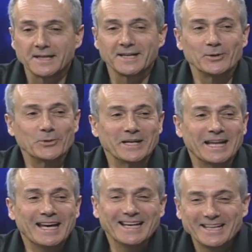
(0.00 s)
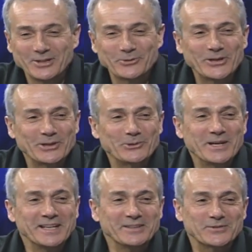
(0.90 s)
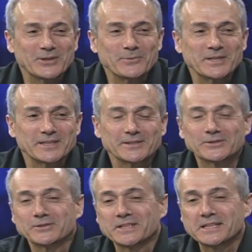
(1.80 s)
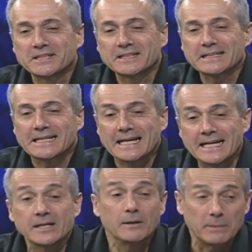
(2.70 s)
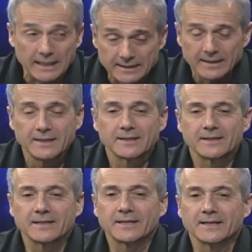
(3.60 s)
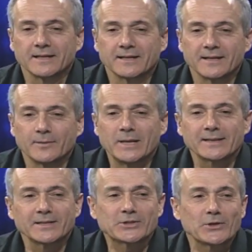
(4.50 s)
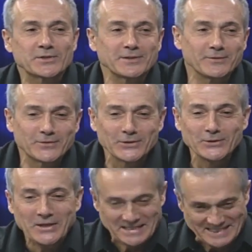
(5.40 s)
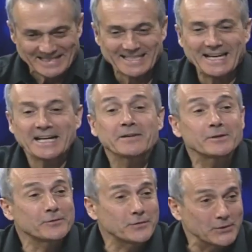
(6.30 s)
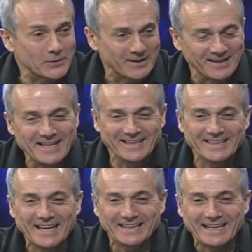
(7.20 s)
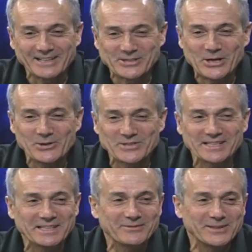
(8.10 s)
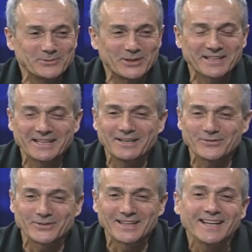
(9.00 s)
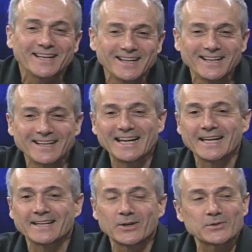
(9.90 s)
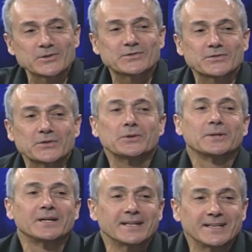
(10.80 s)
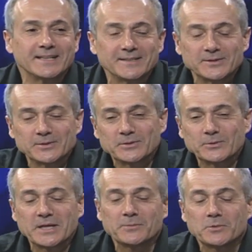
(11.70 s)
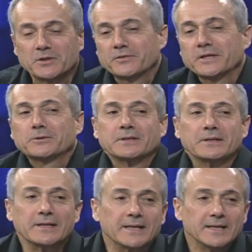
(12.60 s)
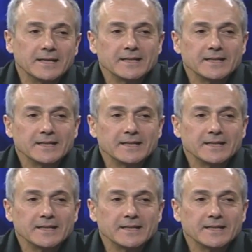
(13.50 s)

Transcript: uh, will will win from year to year, and but. The, uh, among the chosen few, there are even fewer that are chosen even more carefully, and those fewer uh, win more frequently.